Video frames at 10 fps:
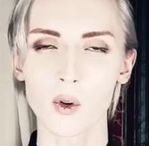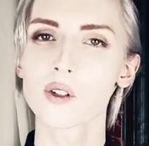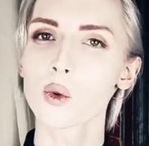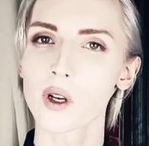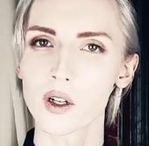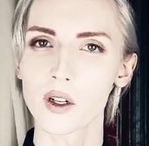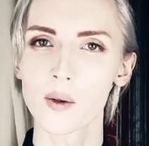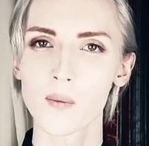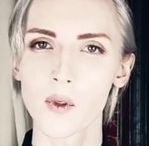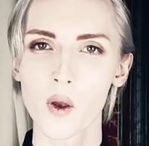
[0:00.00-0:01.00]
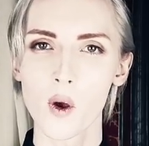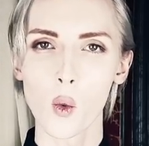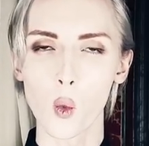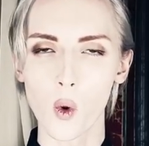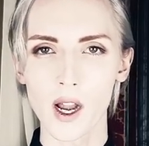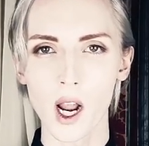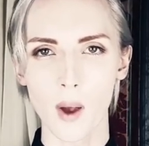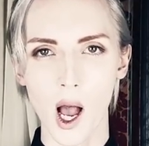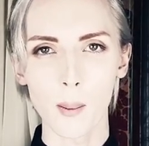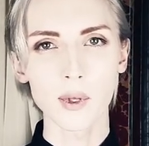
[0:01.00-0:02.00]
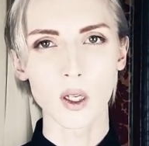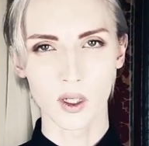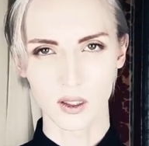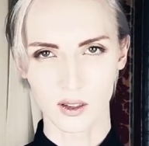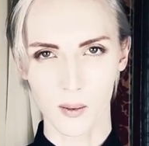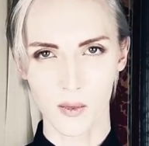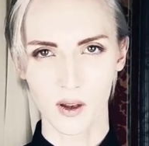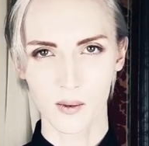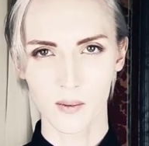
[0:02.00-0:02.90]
or Twitter when I'm uploading something.